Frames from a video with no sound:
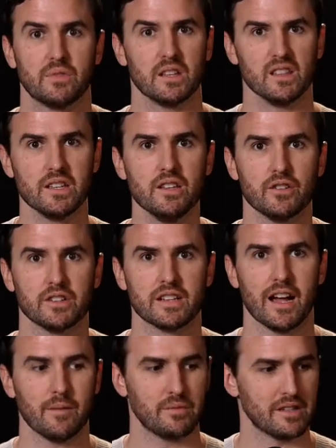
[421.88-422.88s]
the leader
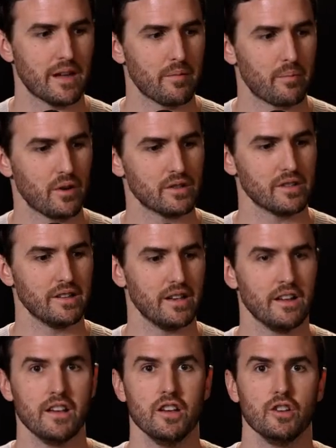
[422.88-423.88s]
type, the type of person
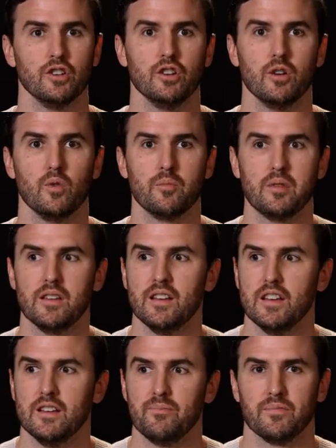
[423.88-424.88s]
that, you know, would be
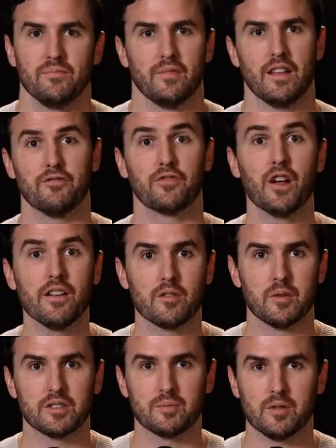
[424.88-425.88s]
in front of
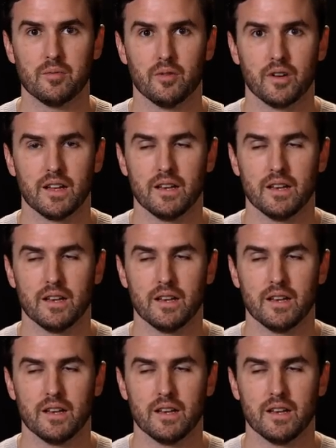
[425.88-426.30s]
a bunch of people.